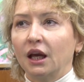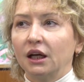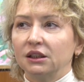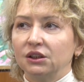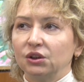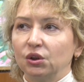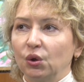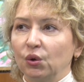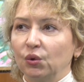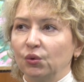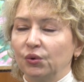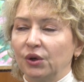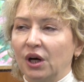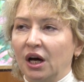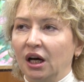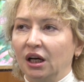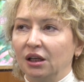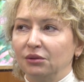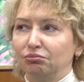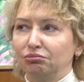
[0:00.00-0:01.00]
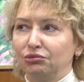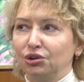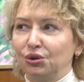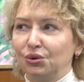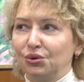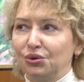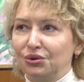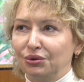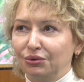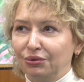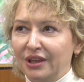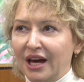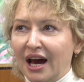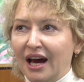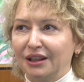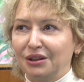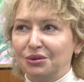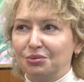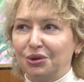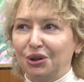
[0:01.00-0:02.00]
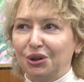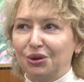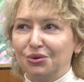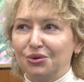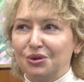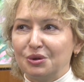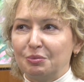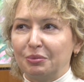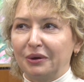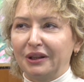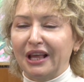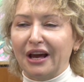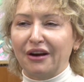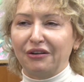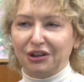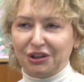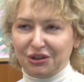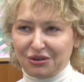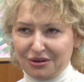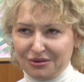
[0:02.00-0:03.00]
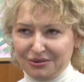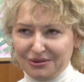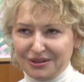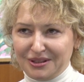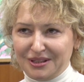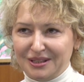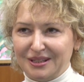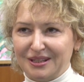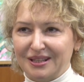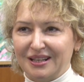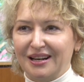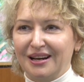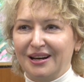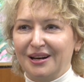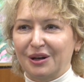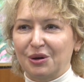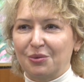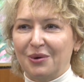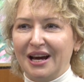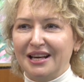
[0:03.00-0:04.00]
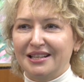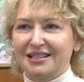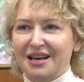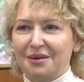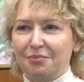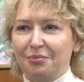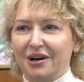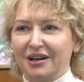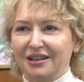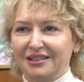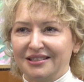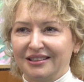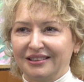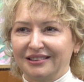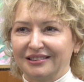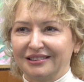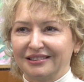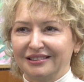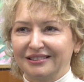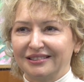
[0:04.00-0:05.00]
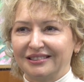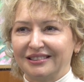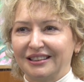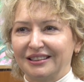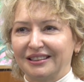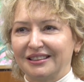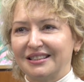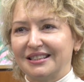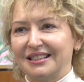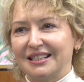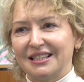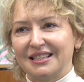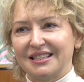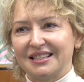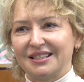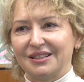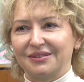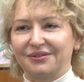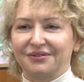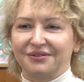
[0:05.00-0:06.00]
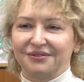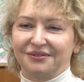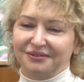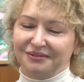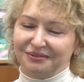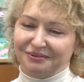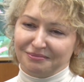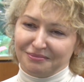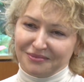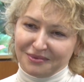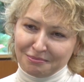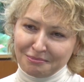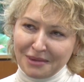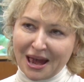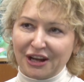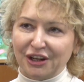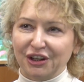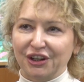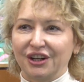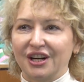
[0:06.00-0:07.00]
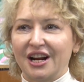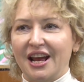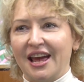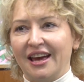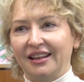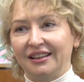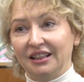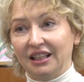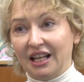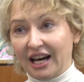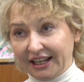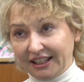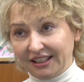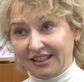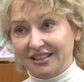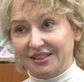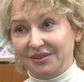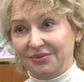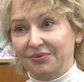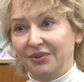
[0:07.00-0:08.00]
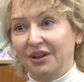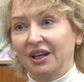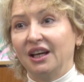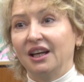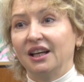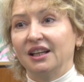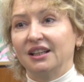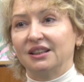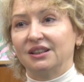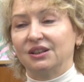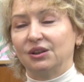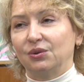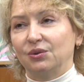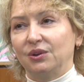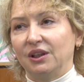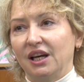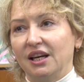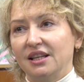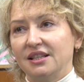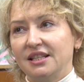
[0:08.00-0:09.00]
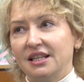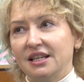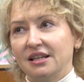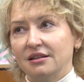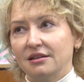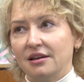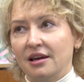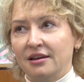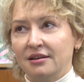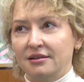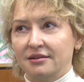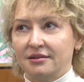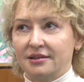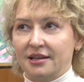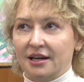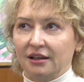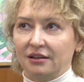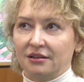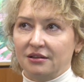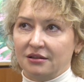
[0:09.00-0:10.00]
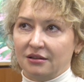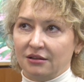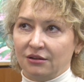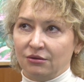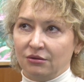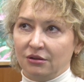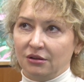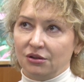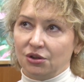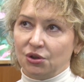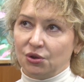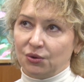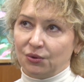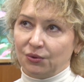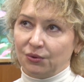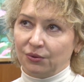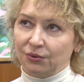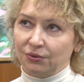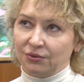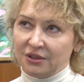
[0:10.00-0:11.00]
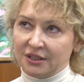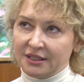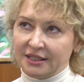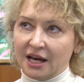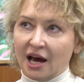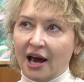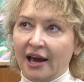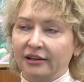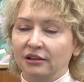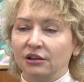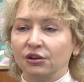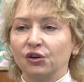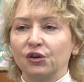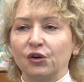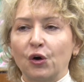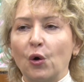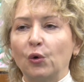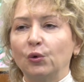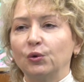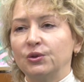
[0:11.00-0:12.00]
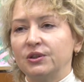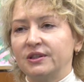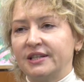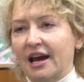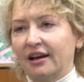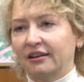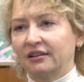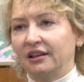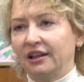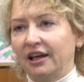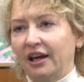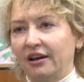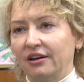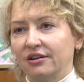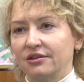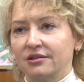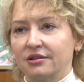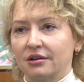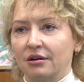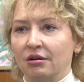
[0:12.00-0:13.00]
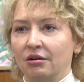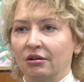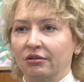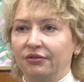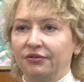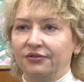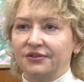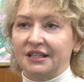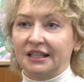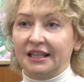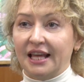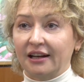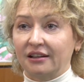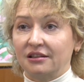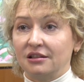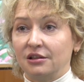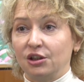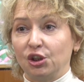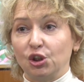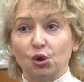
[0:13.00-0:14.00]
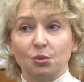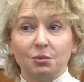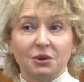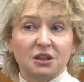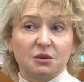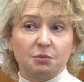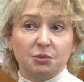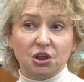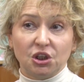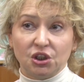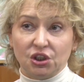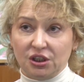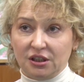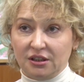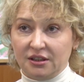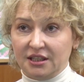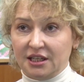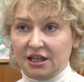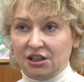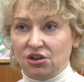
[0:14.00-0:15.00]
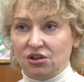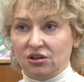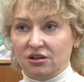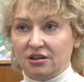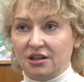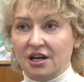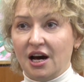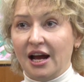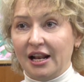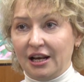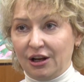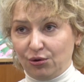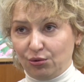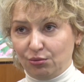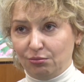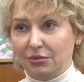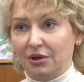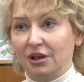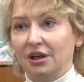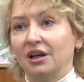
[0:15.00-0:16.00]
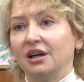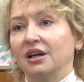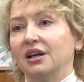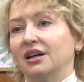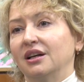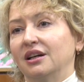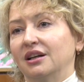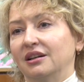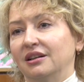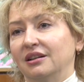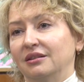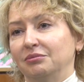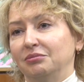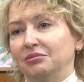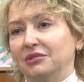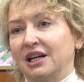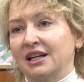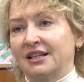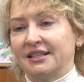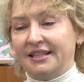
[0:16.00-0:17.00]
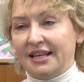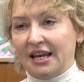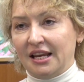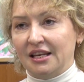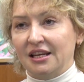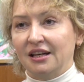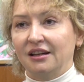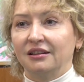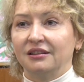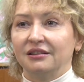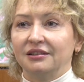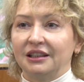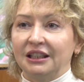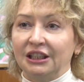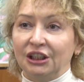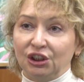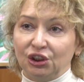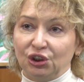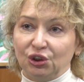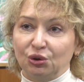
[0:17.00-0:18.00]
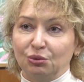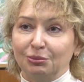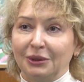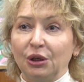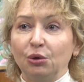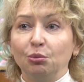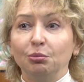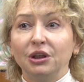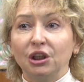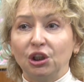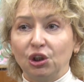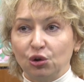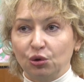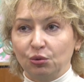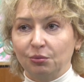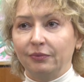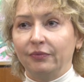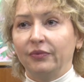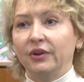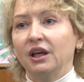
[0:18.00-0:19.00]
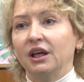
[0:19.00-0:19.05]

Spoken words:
So to do that, we use polaritons, quasi particles that consist of matter and light. So the idea is that you need to design and grow stacked layers of selected atomic species such as gallium, arsenic, indium, aluminium,